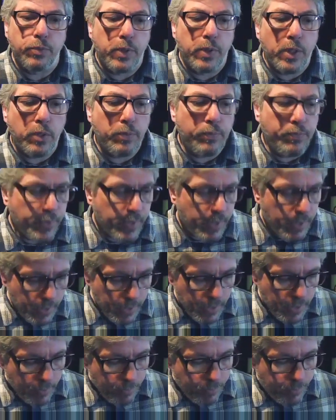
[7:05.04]
well,
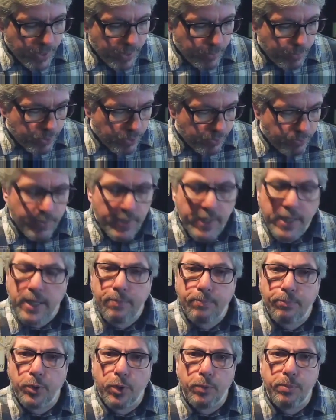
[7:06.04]
but it was a very
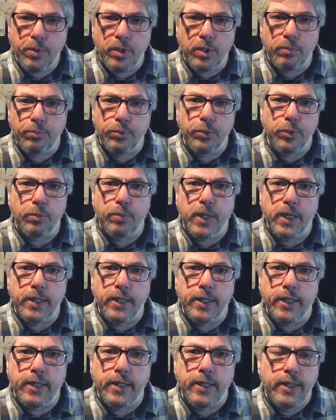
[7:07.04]
popular book back
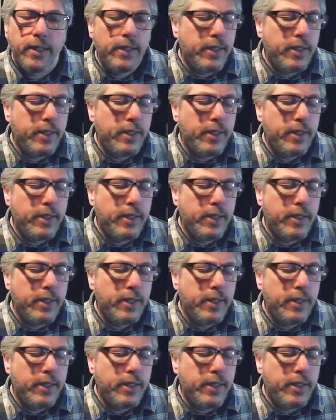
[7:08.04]
then.